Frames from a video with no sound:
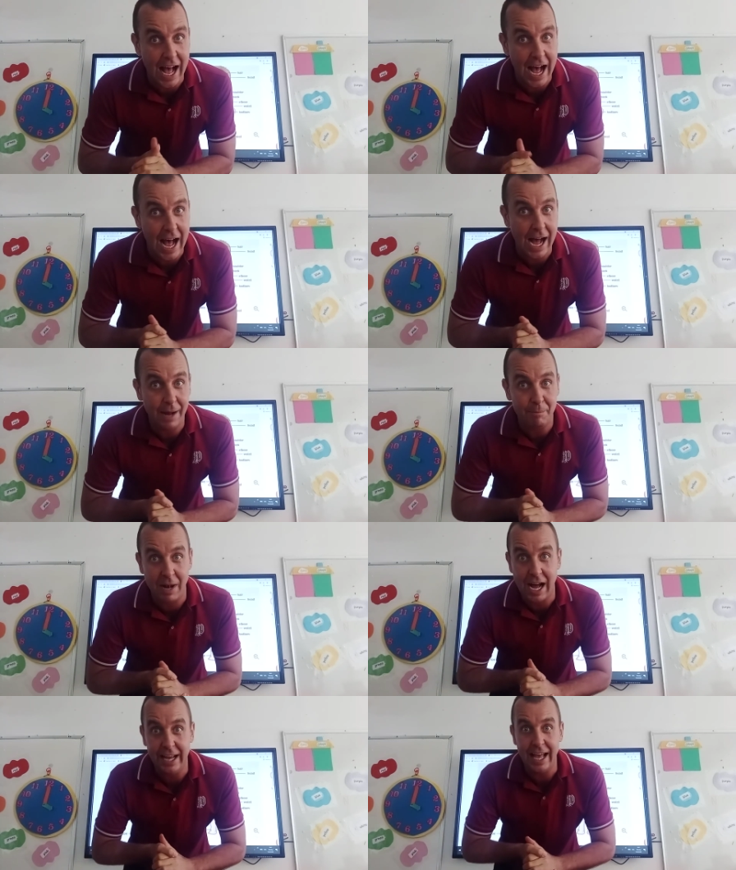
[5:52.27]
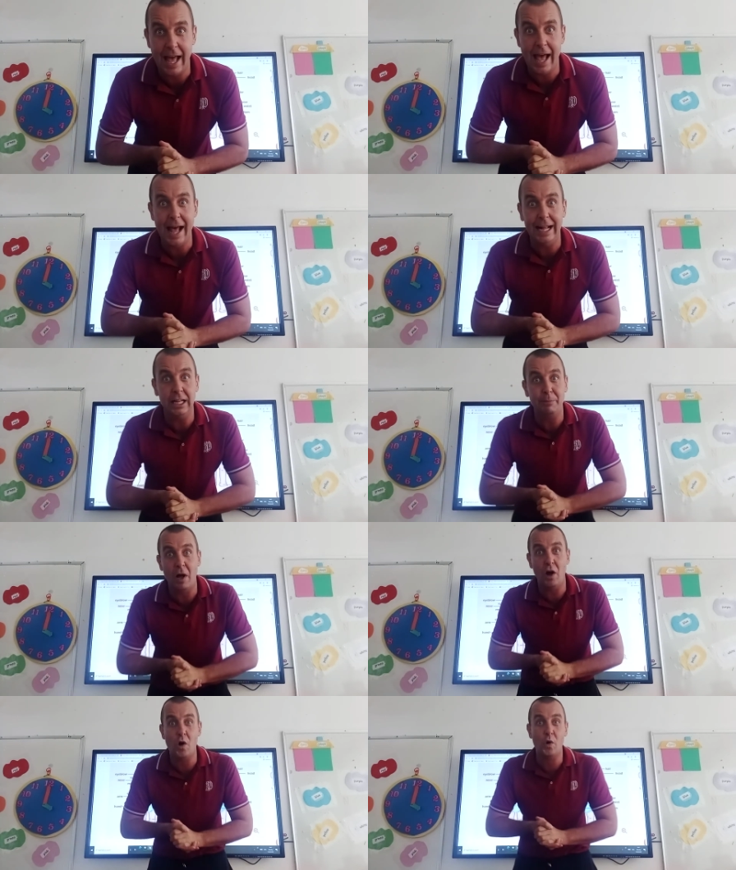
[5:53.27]
are my
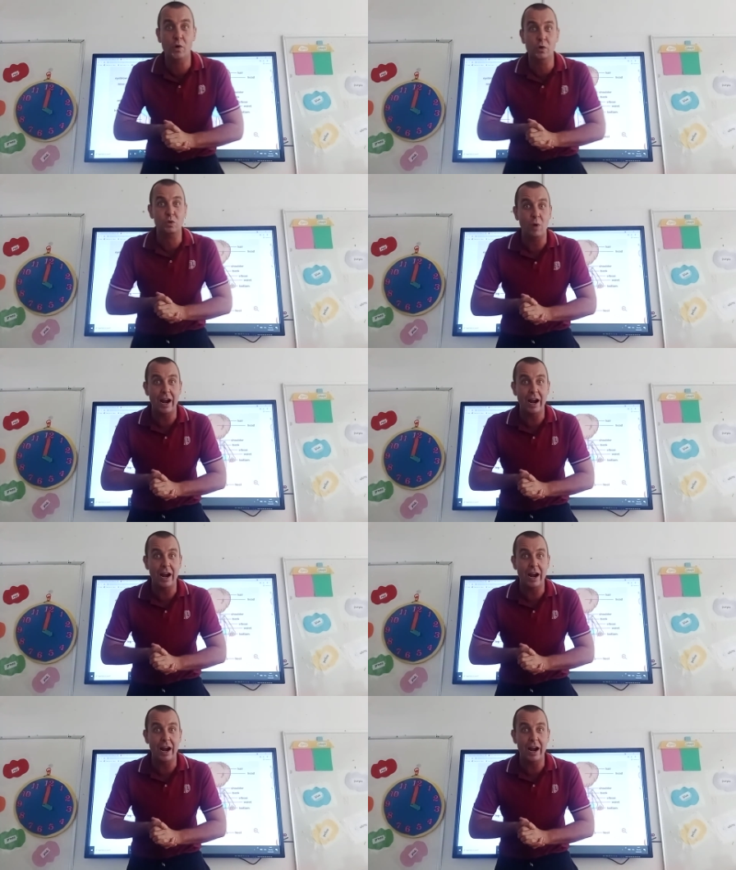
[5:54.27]
elbows?